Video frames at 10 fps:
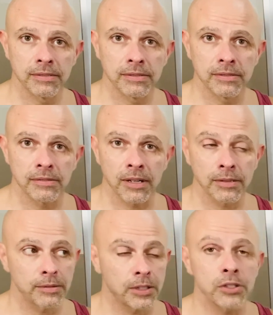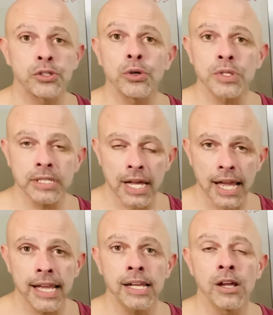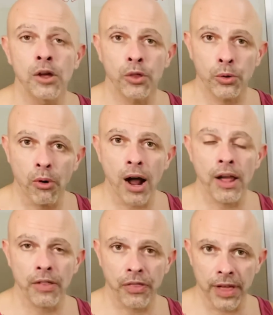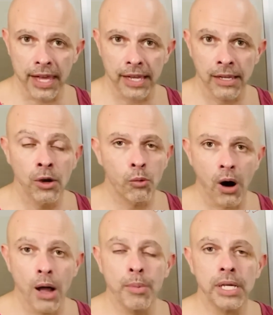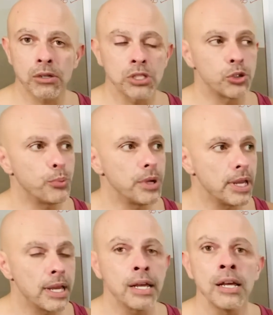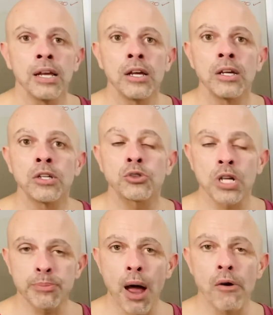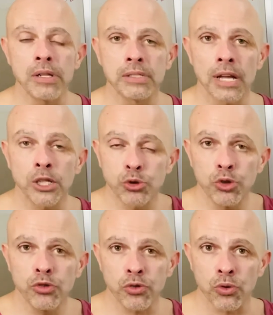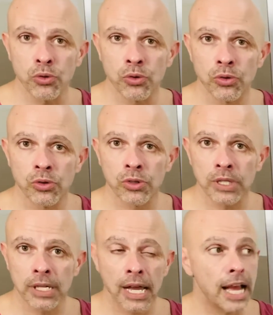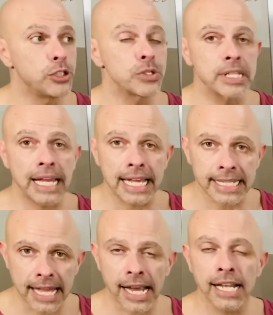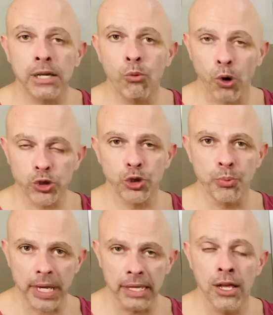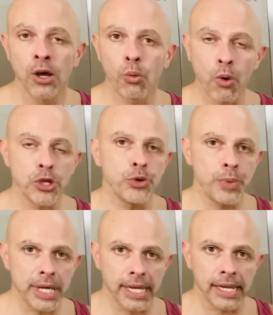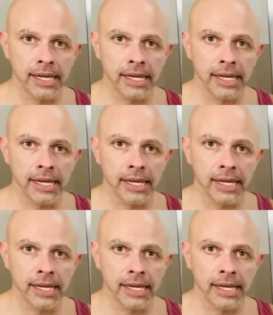right? Because you're saying the right thing. Why? Because you're being transparent and truthful, and you're saying exactly what you mean when you mean it.